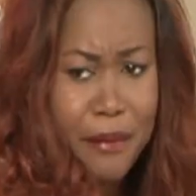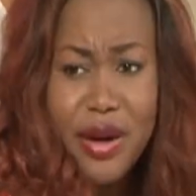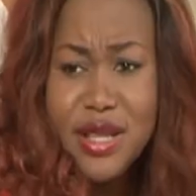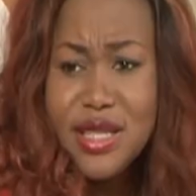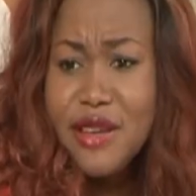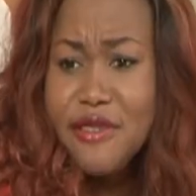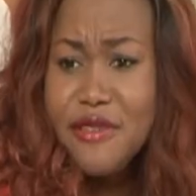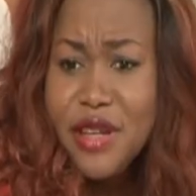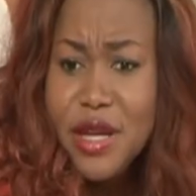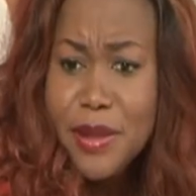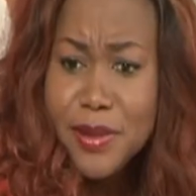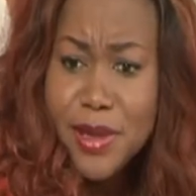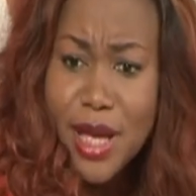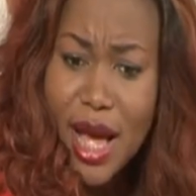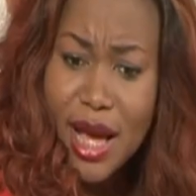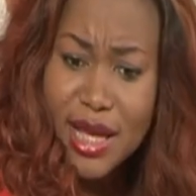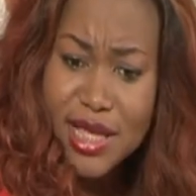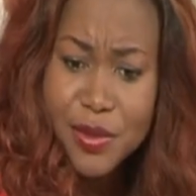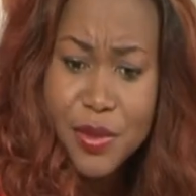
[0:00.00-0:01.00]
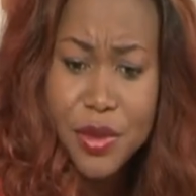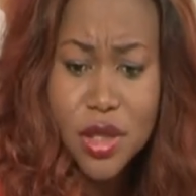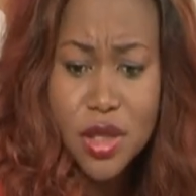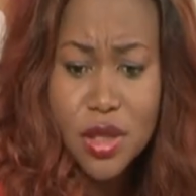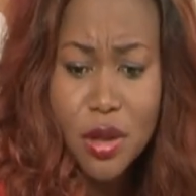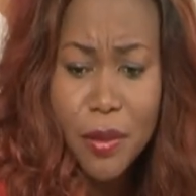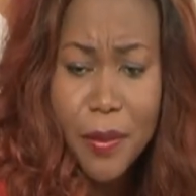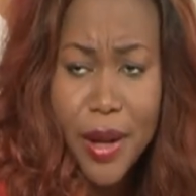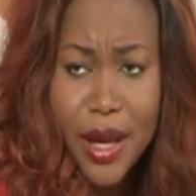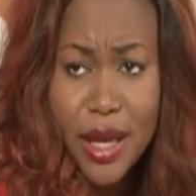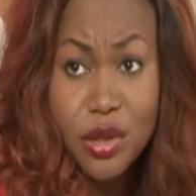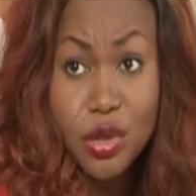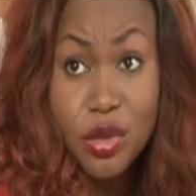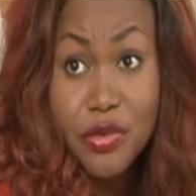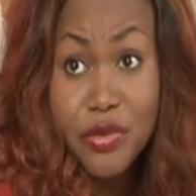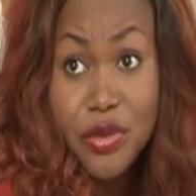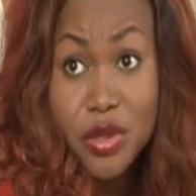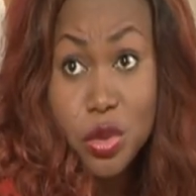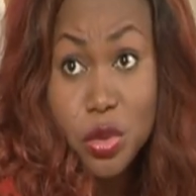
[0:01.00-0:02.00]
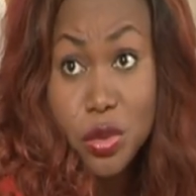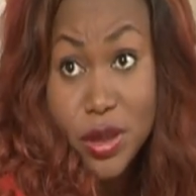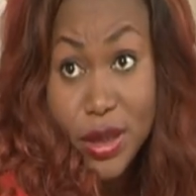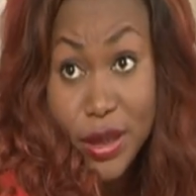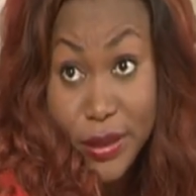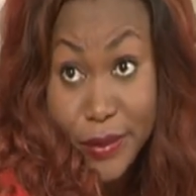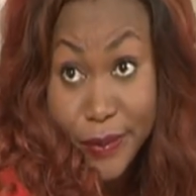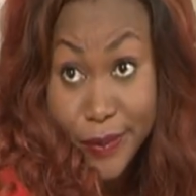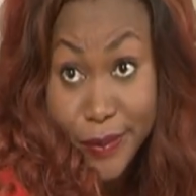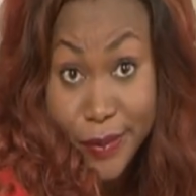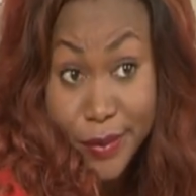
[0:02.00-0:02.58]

Barrister Phillips asked me to stop by at the office today.